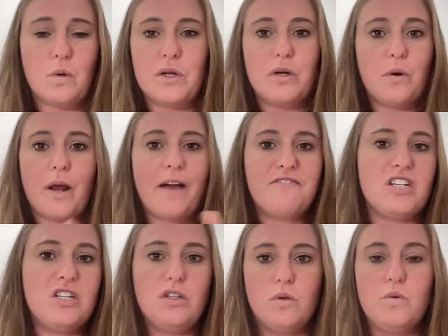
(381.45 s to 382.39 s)
You don't have to
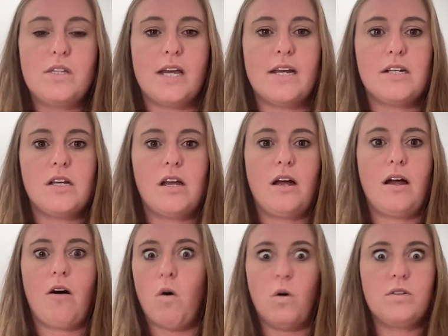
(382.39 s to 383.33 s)
use it
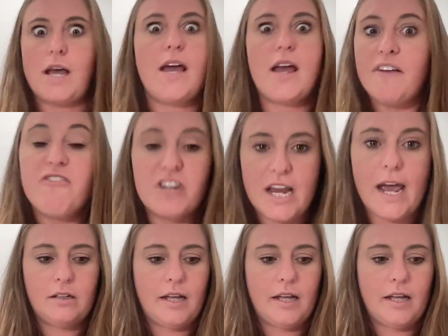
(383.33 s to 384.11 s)
all day, every day.